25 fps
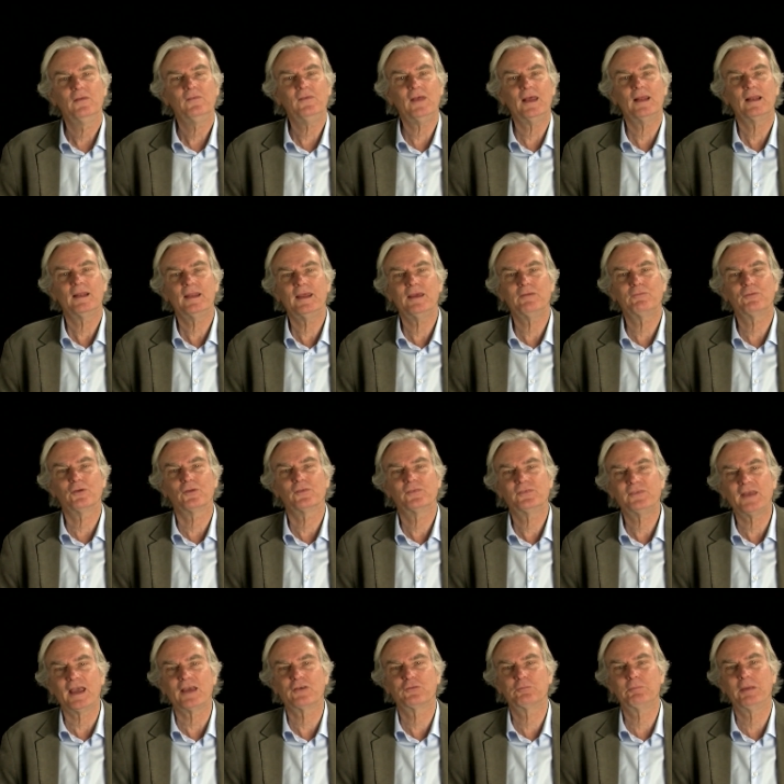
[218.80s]
They live on
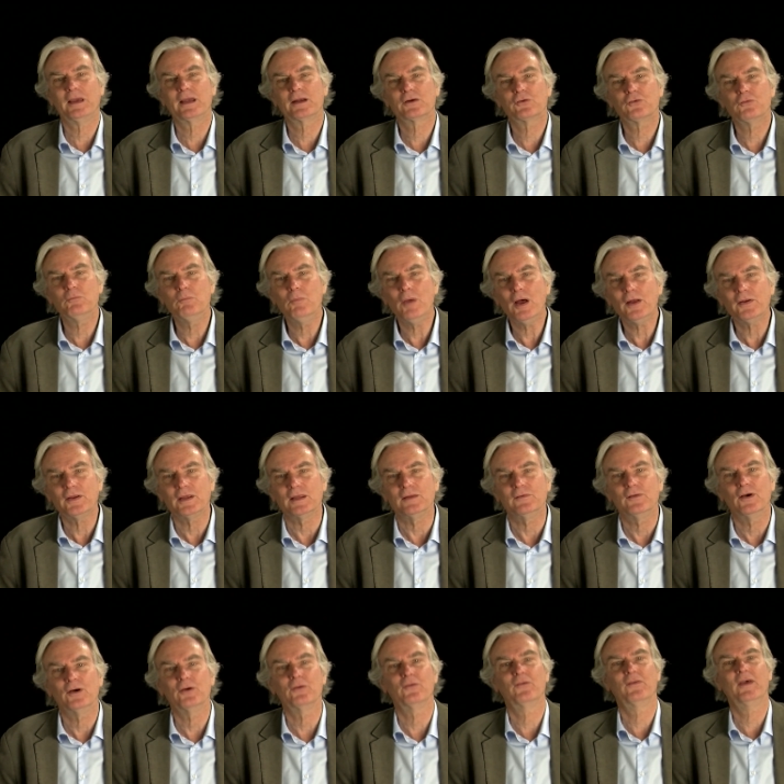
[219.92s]
taxpayers' money,
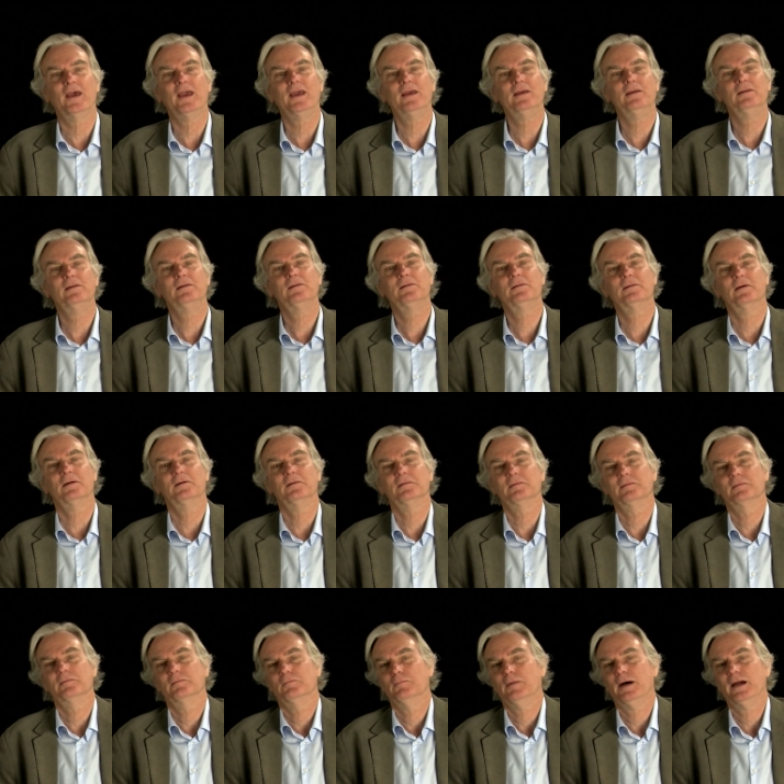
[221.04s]
don't they?
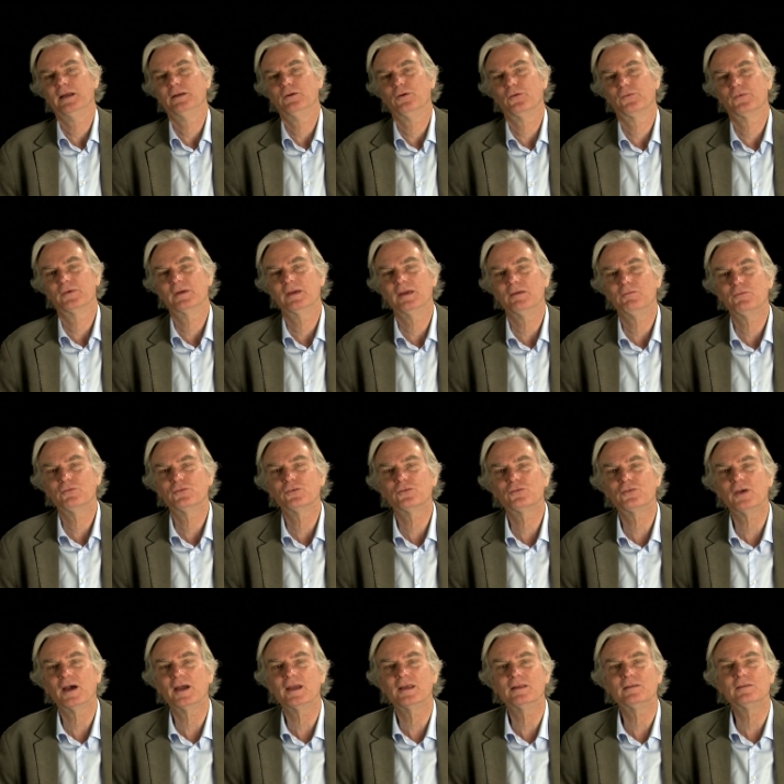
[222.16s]
So why not give
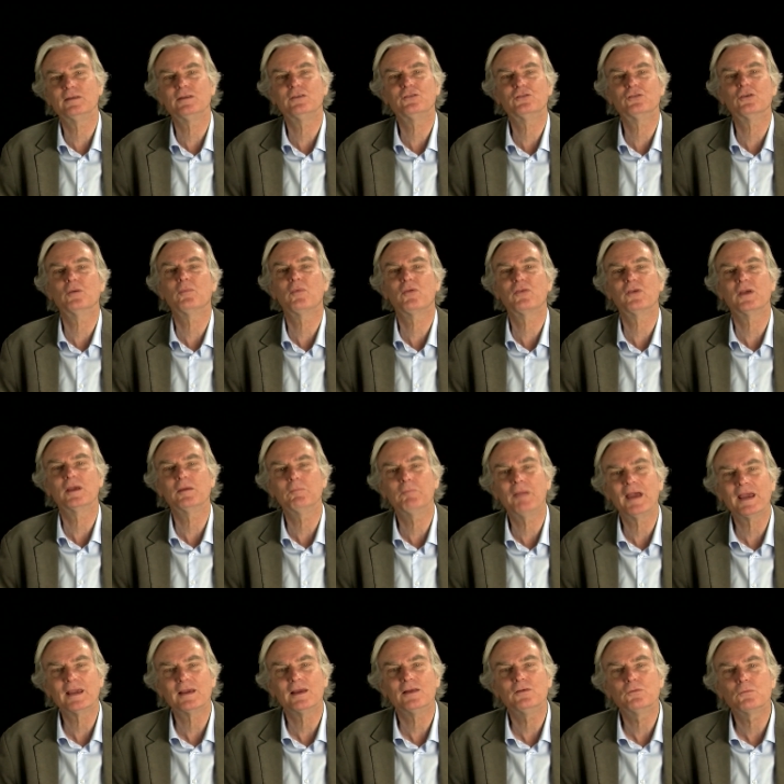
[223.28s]
society something
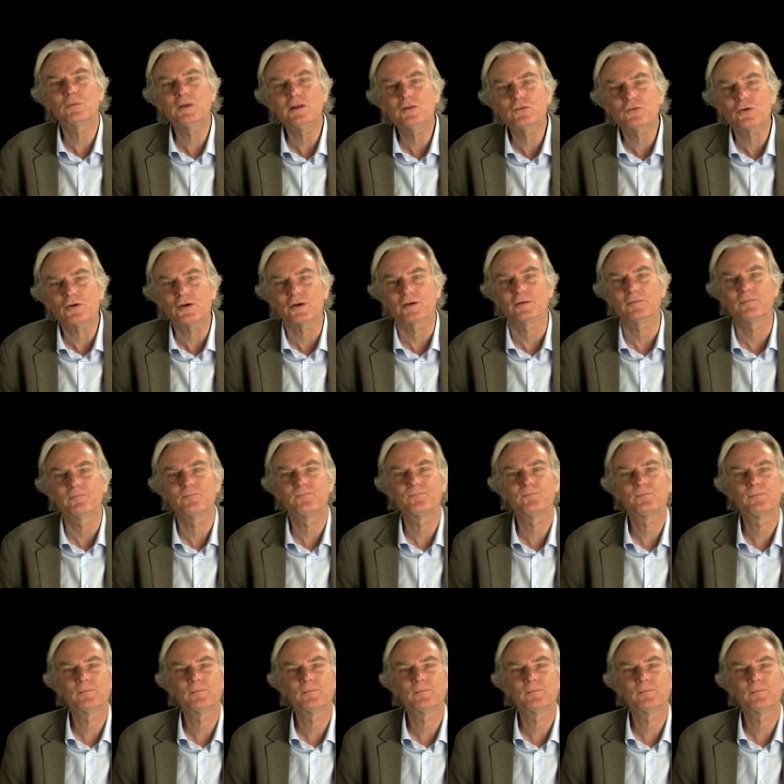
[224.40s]
back in return?